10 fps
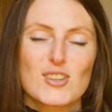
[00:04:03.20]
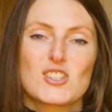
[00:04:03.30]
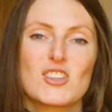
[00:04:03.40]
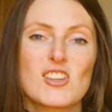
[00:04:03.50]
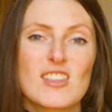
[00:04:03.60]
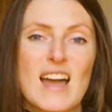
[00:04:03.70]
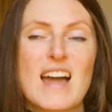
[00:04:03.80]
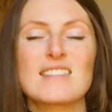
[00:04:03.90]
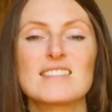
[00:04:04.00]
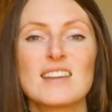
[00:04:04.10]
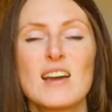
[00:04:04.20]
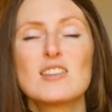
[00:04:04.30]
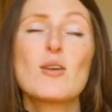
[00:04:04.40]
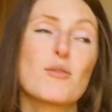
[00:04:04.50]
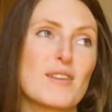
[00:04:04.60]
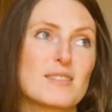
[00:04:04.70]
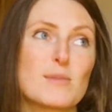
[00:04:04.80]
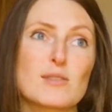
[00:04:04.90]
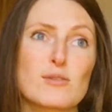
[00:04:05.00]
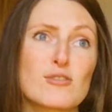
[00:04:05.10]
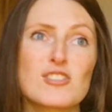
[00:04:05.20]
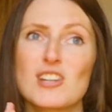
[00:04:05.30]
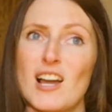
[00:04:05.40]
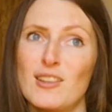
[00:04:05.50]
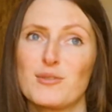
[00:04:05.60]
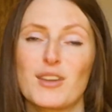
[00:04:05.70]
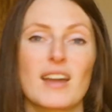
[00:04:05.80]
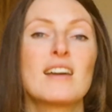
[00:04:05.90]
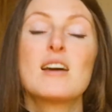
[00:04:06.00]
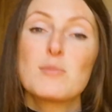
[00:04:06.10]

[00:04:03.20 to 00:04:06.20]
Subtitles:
thrush on the other hand, no offence mistle thrush, I love you,